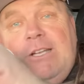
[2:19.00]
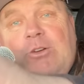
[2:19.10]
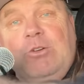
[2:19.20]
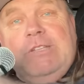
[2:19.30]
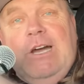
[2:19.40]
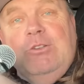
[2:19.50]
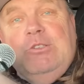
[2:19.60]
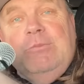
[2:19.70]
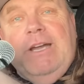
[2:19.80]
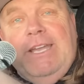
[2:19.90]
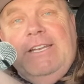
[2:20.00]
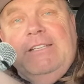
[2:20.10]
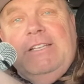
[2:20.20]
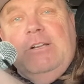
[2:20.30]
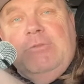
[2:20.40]
to go down to
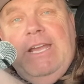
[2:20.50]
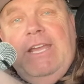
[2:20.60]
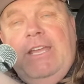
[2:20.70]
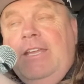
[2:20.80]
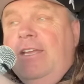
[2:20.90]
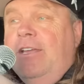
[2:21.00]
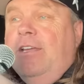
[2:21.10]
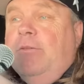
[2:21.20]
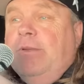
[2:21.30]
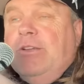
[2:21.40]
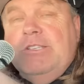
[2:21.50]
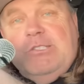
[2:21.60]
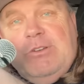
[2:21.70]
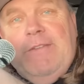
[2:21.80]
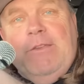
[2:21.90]
Marina del Rey because
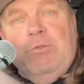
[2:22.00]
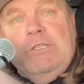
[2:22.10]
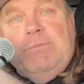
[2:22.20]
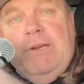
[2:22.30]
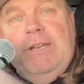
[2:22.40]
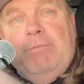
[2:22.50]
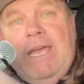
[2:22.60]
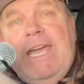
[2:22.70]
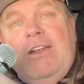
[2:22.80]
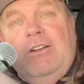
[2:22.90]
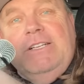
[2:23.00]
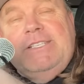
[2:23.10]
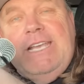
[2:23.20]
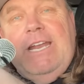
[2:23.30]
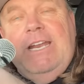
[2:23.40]
traffic was pretty bad on a
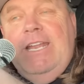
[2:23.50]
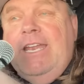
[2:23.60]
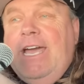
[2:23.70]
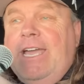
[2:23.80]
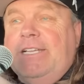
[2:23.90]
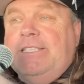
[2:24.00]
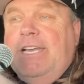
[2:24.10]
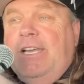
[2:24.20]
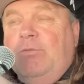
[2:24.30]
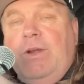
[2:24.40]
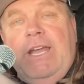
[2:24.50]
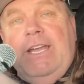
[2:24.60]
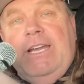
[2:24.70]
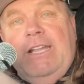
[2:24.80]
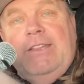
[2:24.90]
Saturday night. And when
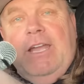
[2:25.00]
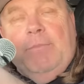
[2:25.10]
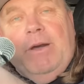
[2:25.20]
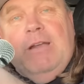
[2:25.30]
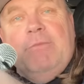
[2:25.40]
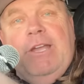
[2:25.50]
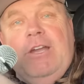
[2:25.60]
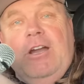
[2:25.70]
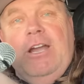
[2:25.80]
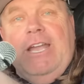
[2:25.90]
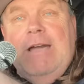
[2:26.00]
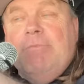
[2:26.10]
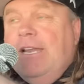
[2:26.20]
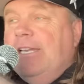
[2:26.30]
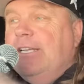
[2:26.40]
I got there, I parked my car, I got
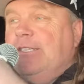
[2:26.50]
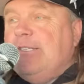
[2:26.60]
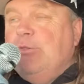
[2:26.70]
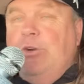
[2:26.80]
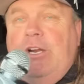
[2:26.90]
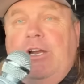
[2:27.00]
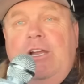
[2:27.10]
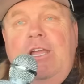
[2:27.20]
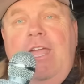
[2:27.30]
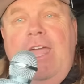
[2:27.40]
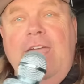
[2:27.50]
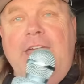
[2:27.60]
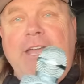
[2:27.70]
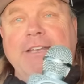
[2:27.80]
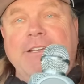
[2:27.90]
my little scooter,
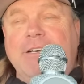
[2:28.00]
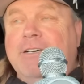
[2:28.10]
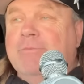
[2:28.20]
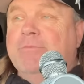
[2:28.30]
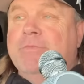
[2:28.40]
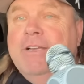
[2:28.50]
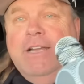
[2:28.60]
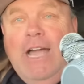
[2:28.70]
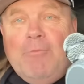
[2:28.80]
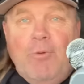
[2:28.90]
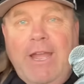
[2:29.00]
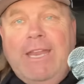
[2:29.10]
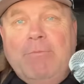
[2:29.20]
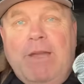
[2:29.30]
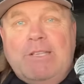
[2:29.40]
and um, I'm
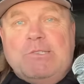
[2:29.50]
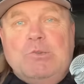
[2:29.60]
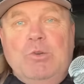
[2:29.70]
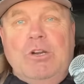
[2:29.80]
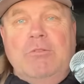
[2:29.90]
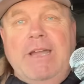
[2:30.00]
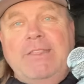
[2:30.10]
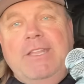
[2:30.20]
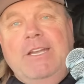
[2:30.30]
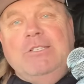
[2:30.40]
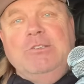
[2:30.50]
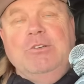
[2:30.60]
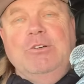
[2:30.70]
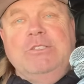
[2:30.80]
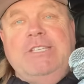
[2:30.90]
riding my scooter right there to
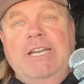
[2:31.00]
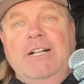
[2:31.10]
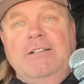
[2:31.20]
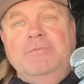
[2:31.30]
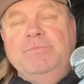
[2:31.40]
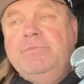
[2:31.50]
the hotel.